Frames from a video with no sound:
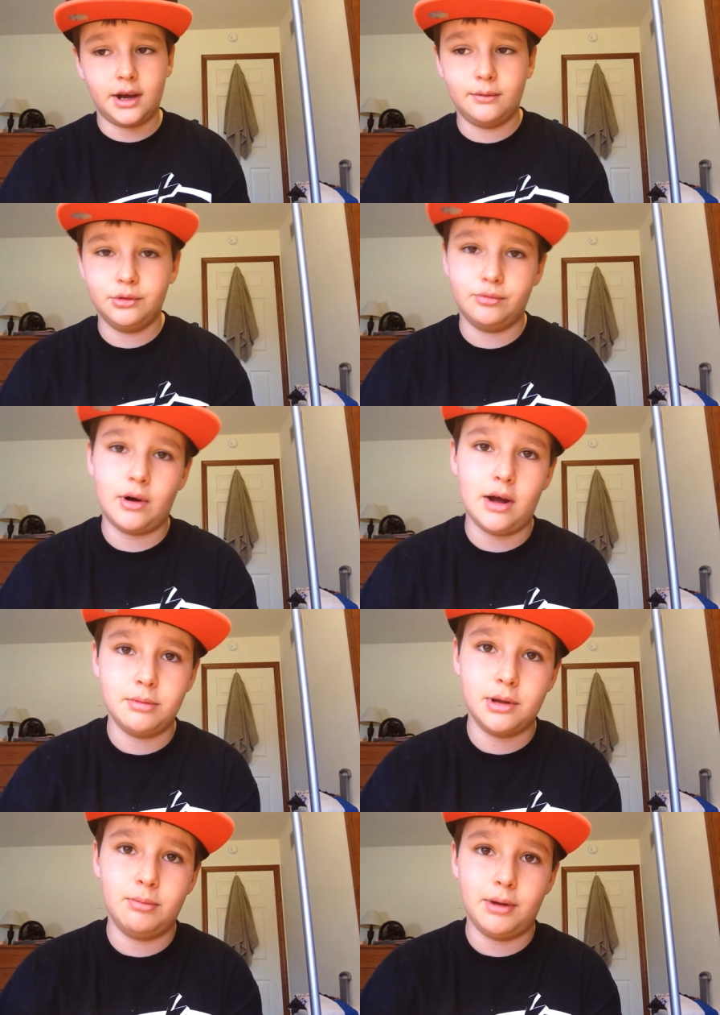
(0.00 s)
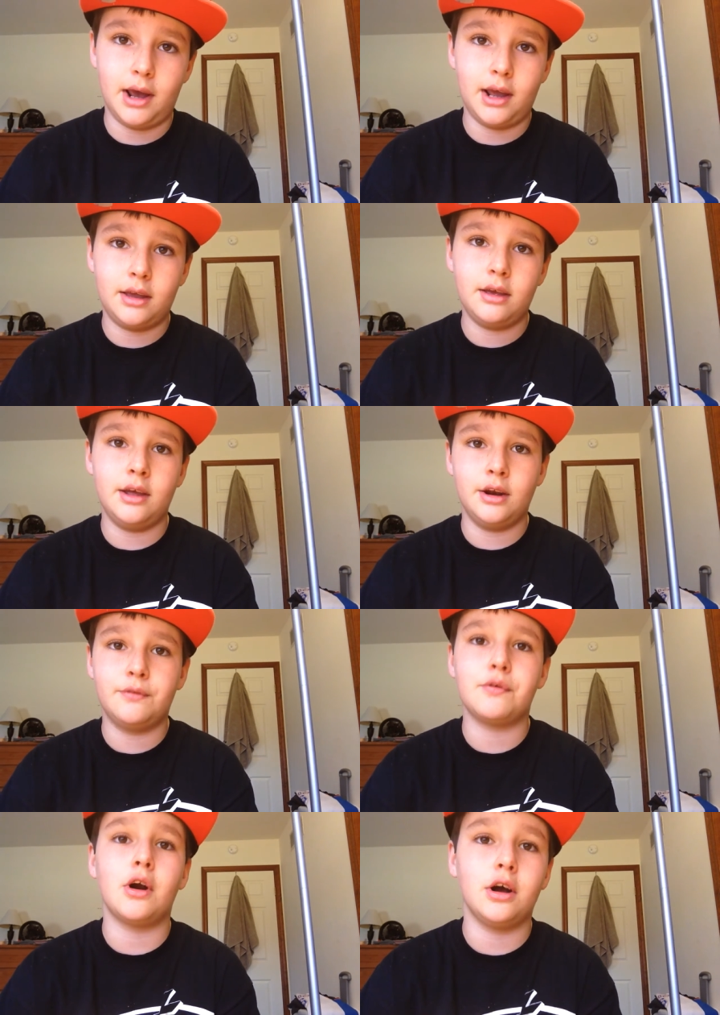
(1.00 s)
I was robbing a bank in a
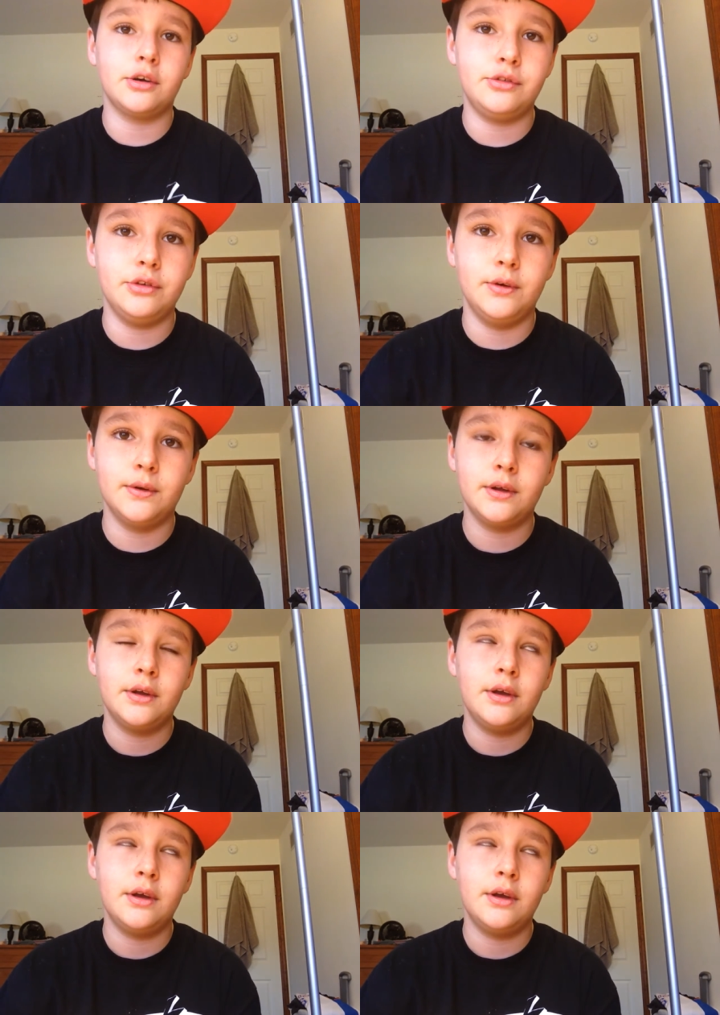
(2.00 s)
frog suit,